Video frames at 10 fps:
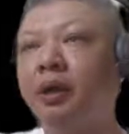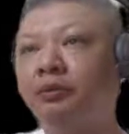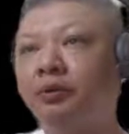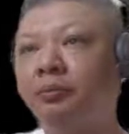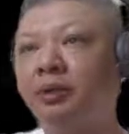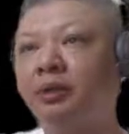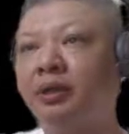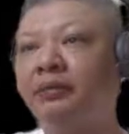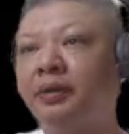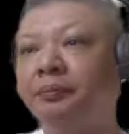r3 plus
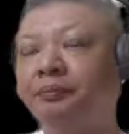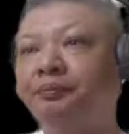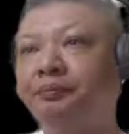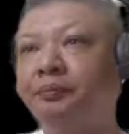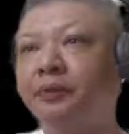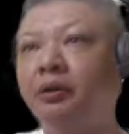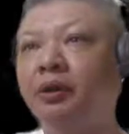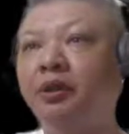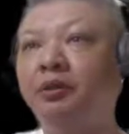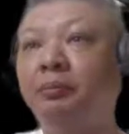7. Now
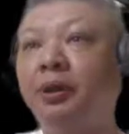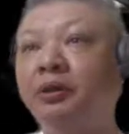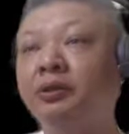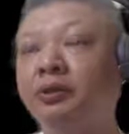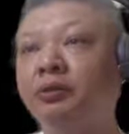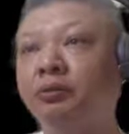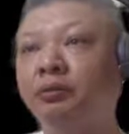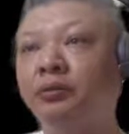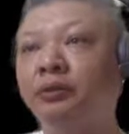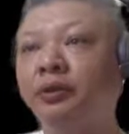it is black's turn to
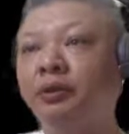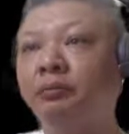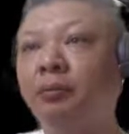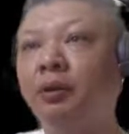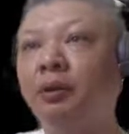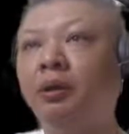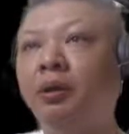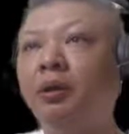move in this board.